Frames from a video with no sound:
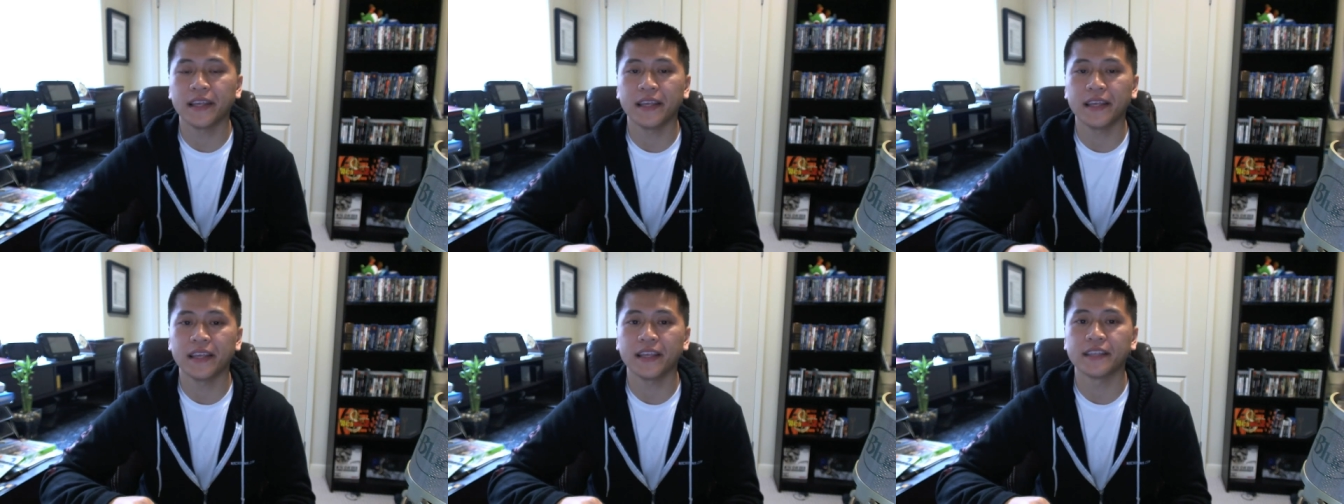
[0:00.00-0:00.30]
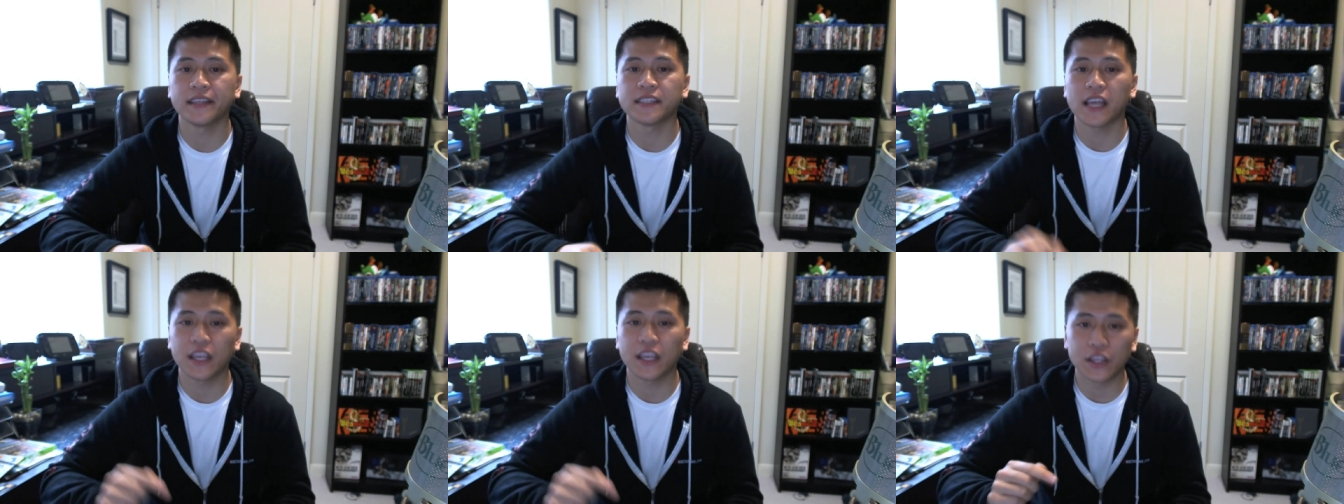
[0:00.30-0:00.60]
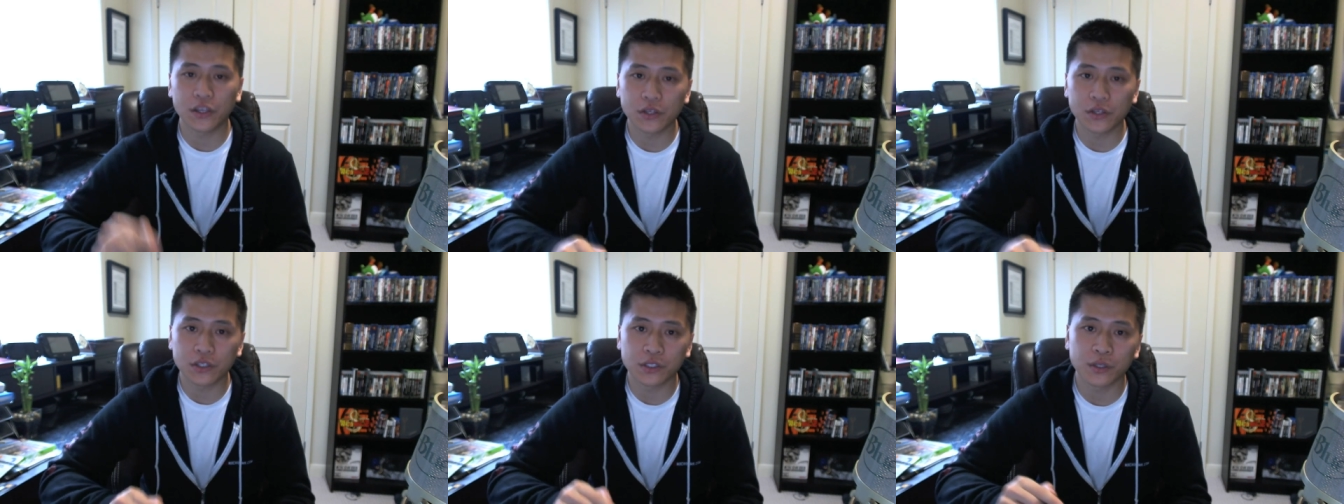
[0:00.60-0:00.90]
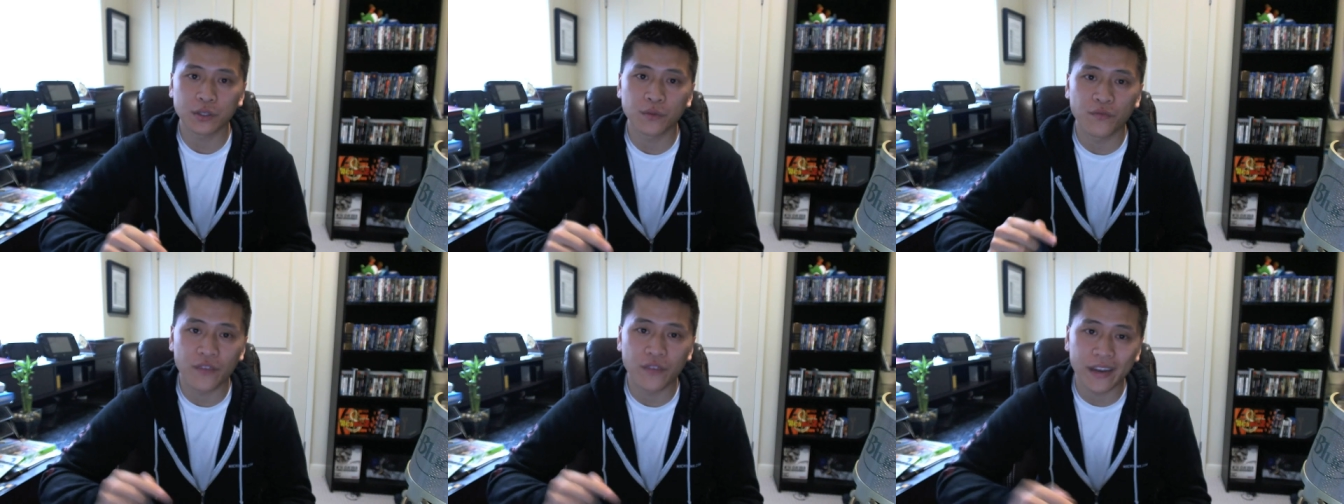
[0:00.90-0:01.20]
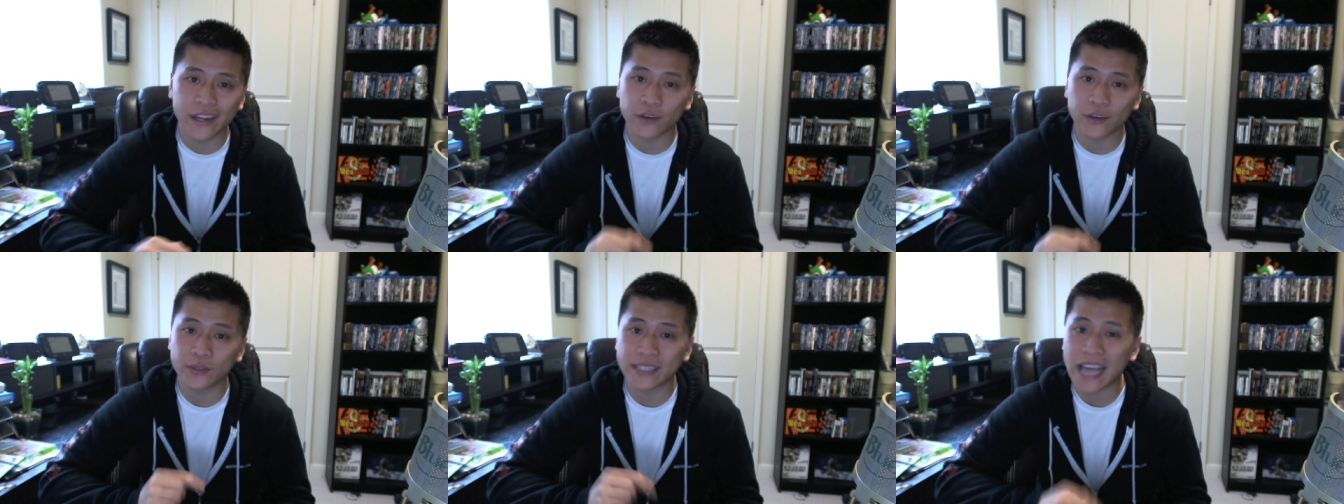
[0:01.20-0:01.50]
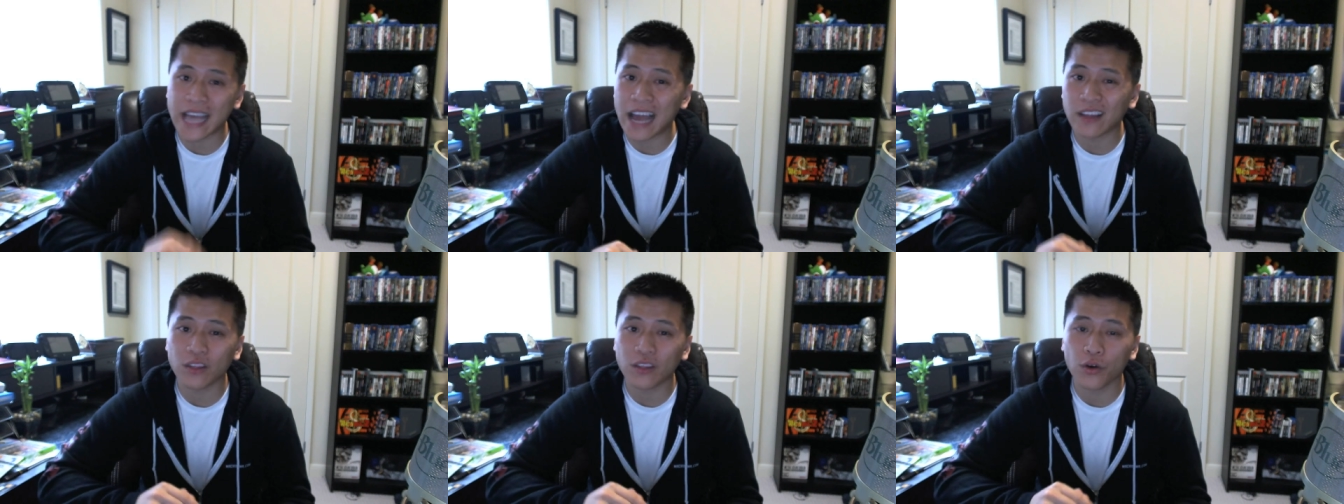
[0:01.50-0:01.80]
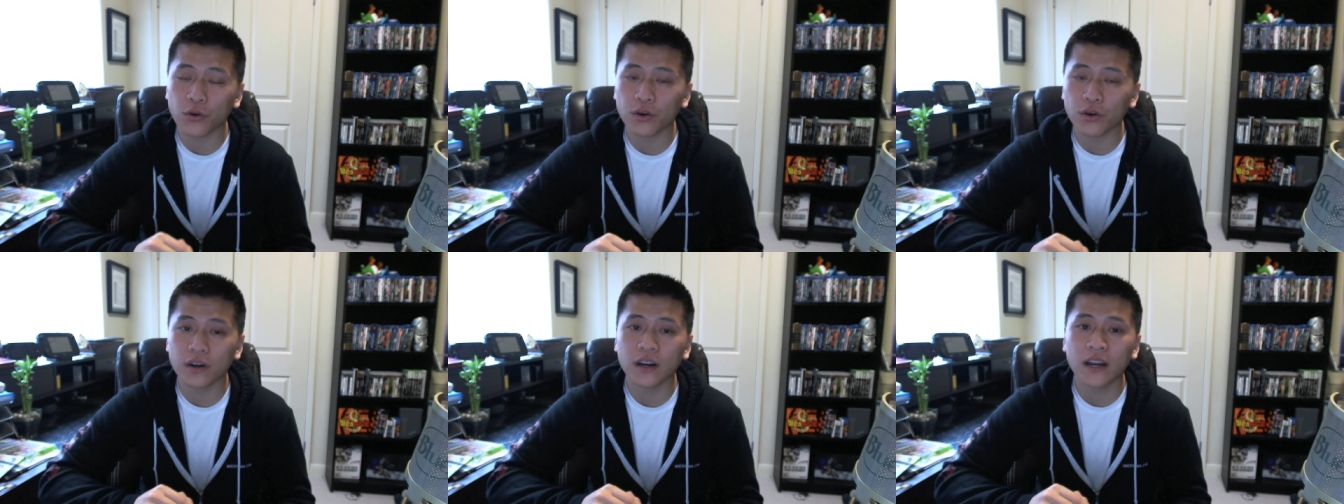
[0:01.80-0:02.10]
is a YouTube video
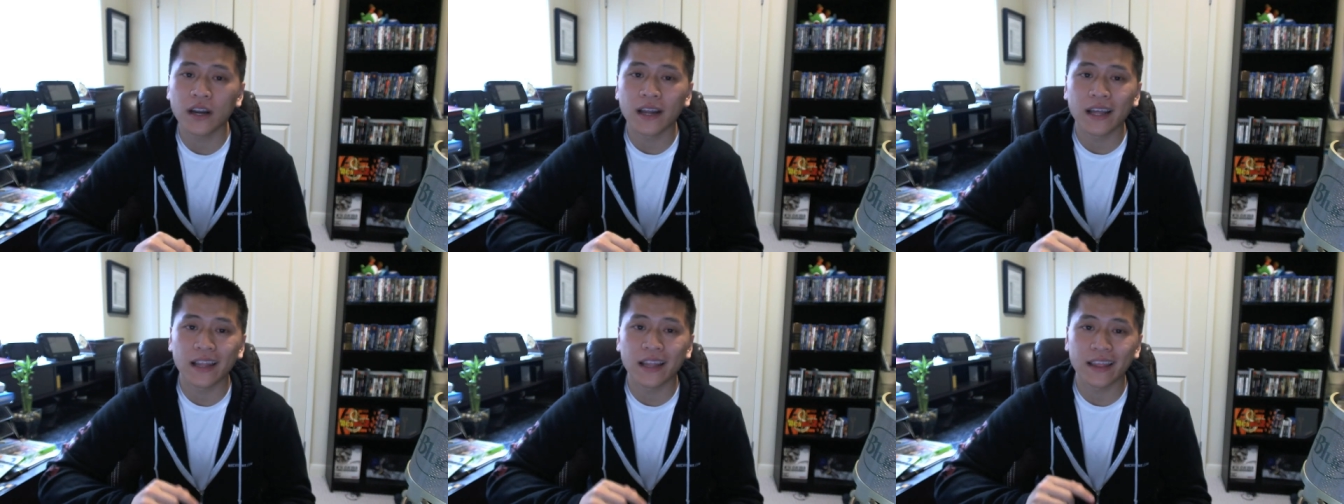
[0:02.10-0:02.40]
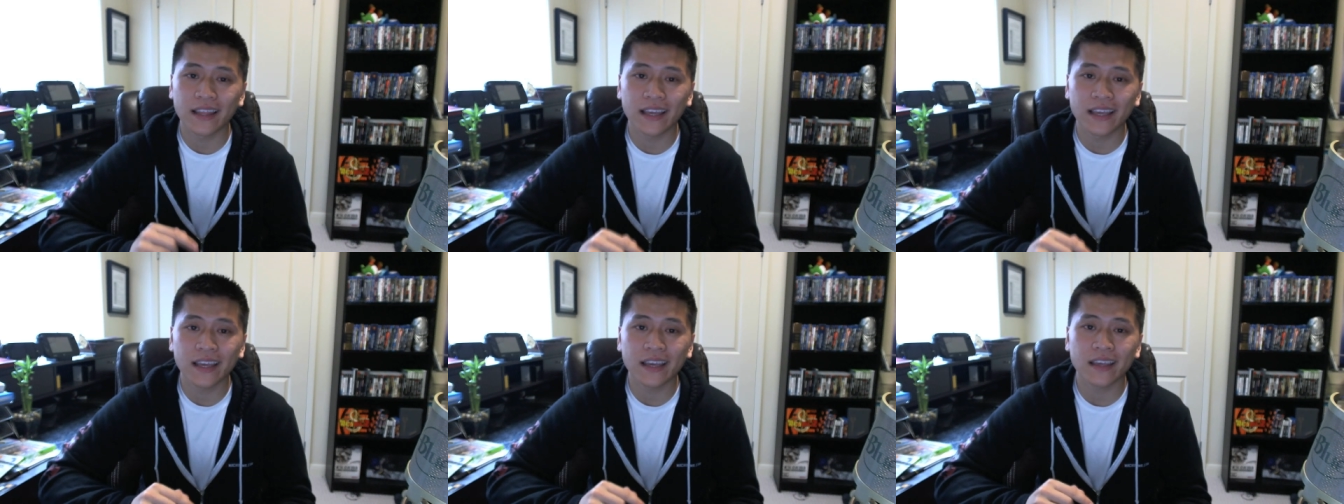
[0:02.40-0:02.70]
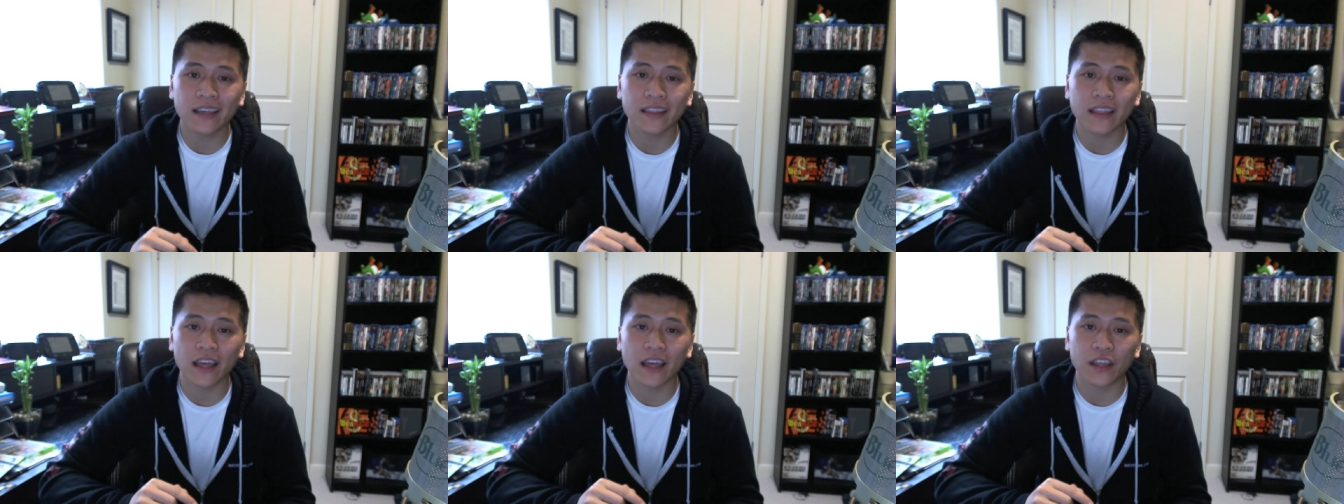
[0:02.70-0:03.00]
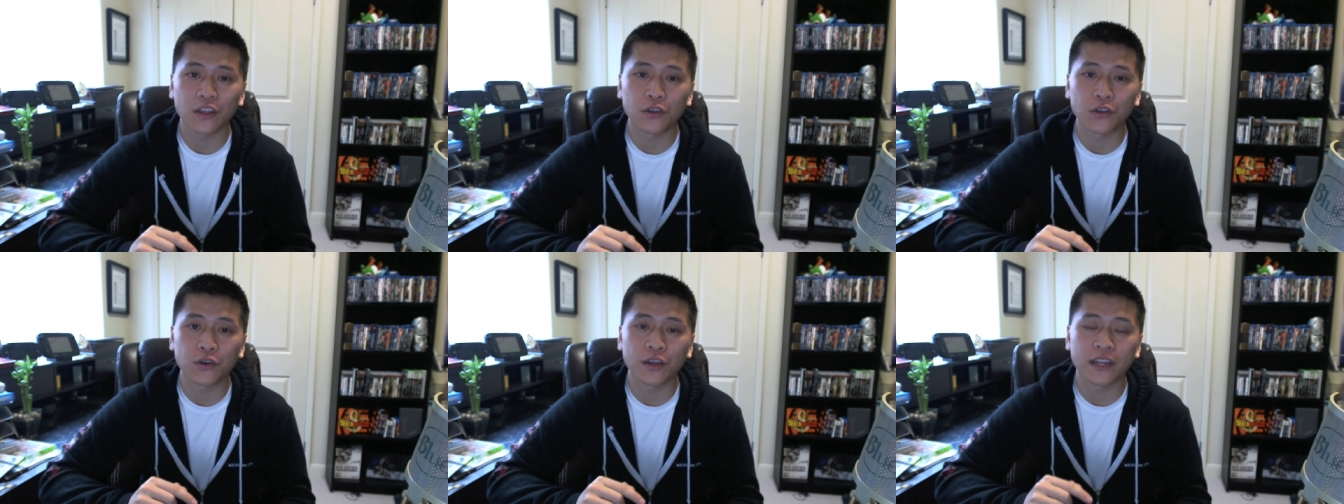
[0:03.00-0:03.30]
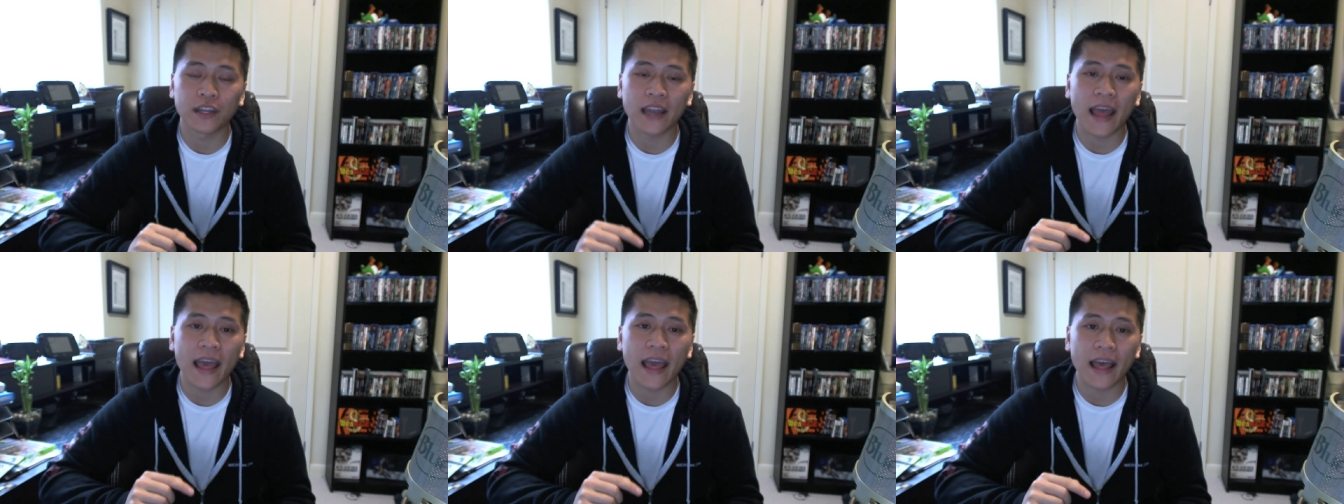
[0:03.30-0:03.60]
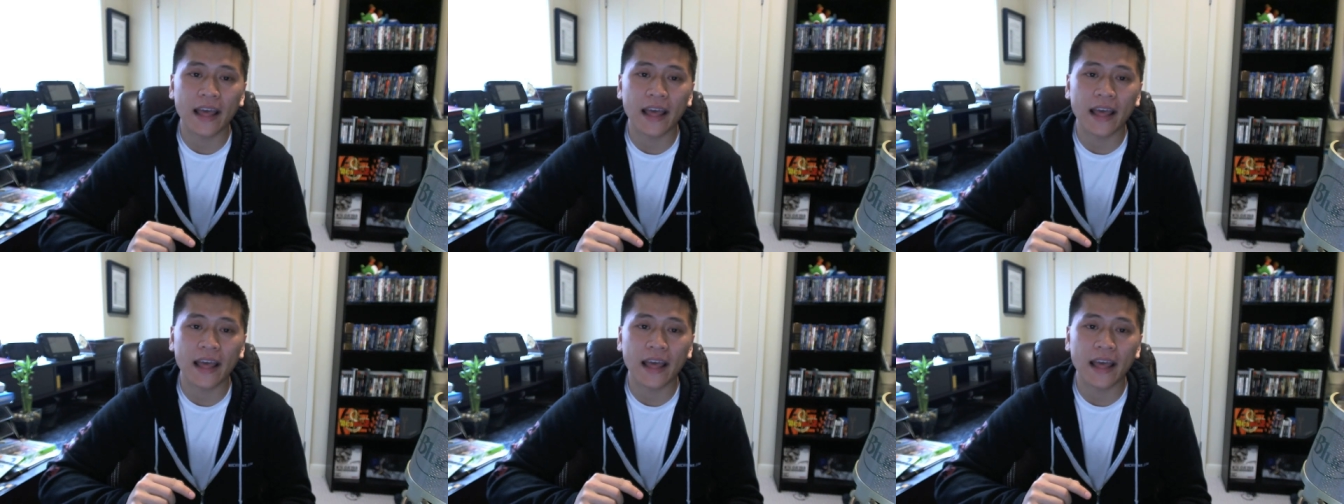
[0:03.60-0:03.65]
downloader link that you can